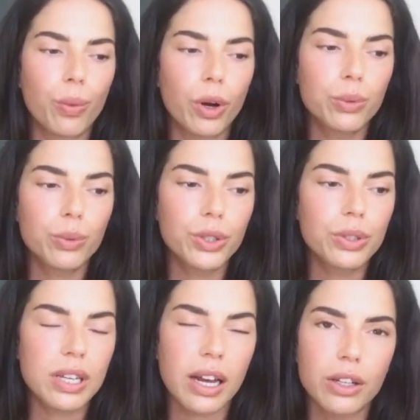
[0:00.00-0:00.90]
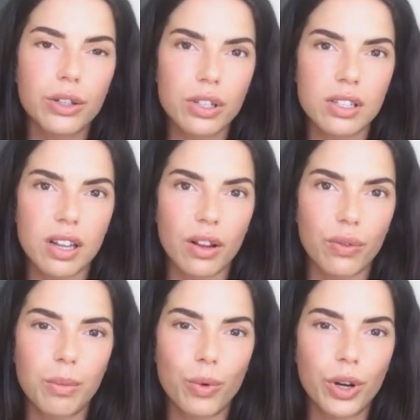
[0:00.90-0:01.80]
what would you tell yourself
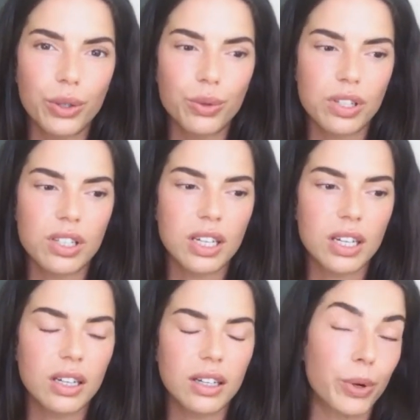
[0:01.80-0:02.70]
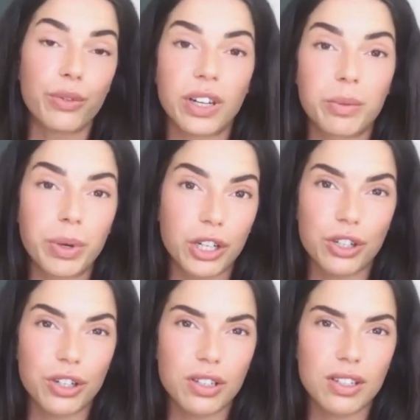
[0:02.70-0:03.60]
when you see perfect
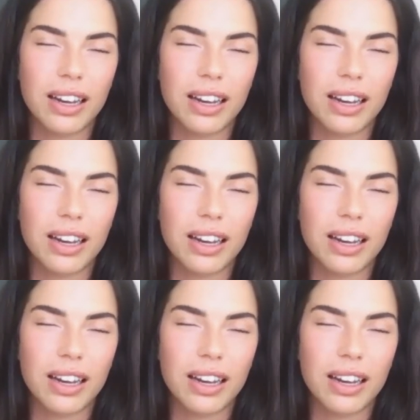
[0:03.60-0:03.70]
pictures?